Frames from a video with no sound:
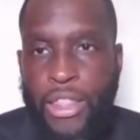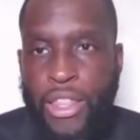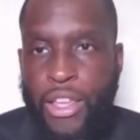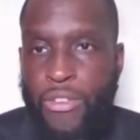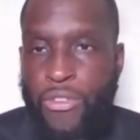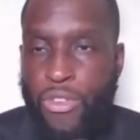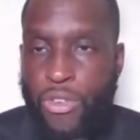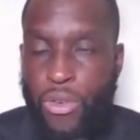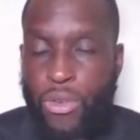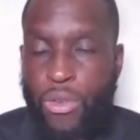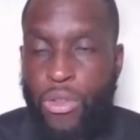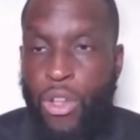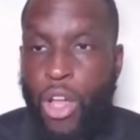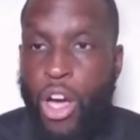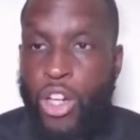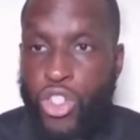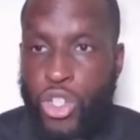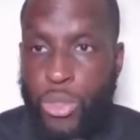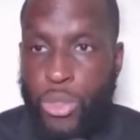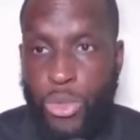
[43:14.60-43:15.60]
i think for
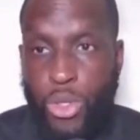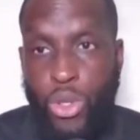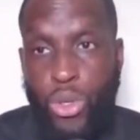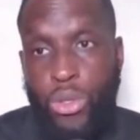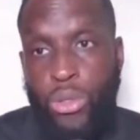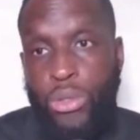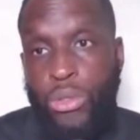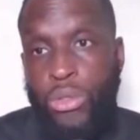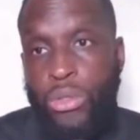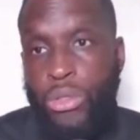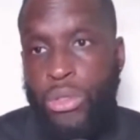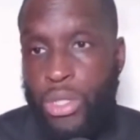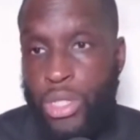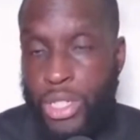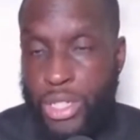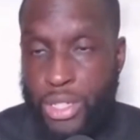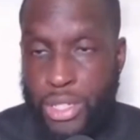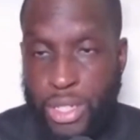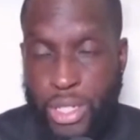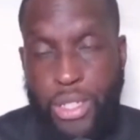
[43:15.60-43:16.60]
long-term goal
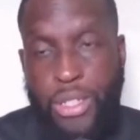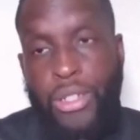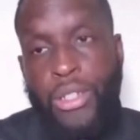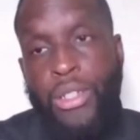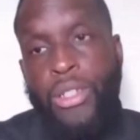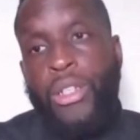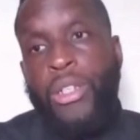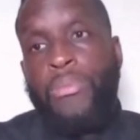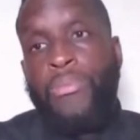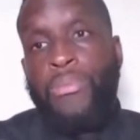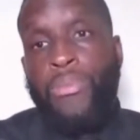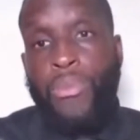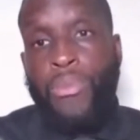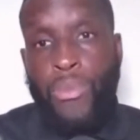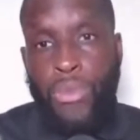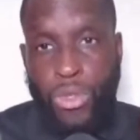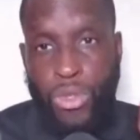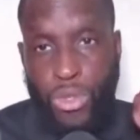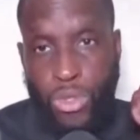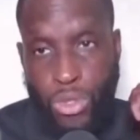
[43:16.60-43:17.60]
is this
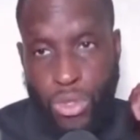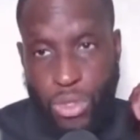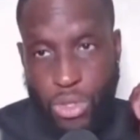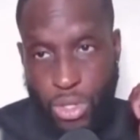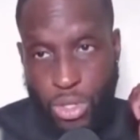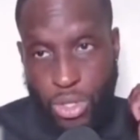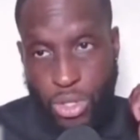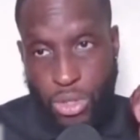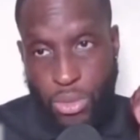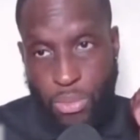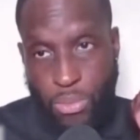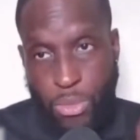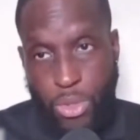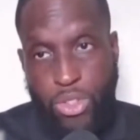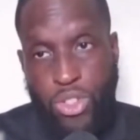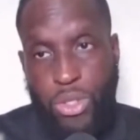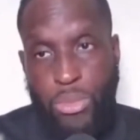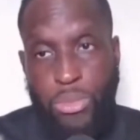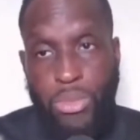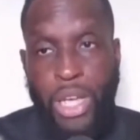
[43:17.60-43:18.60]

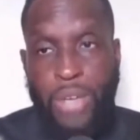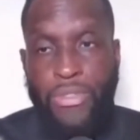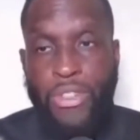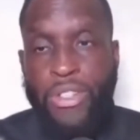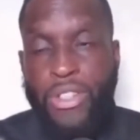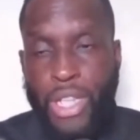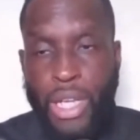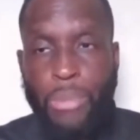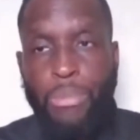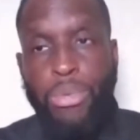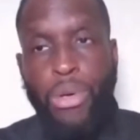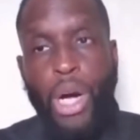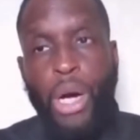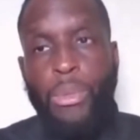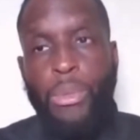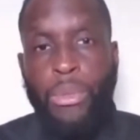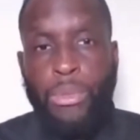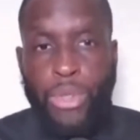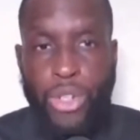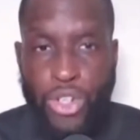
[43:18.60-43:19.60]
muslims have the same
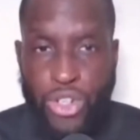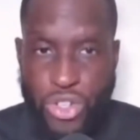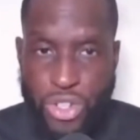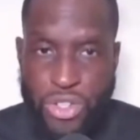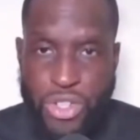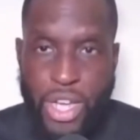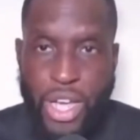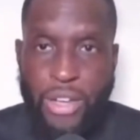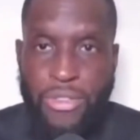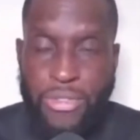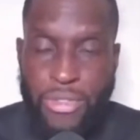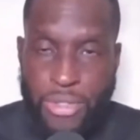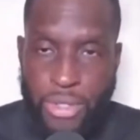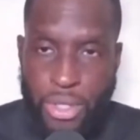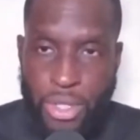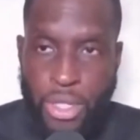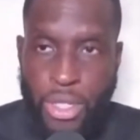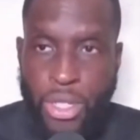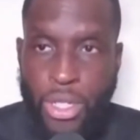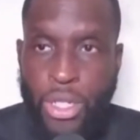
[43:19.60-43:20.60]
problem christians
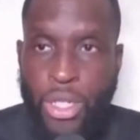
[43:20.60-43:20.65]
have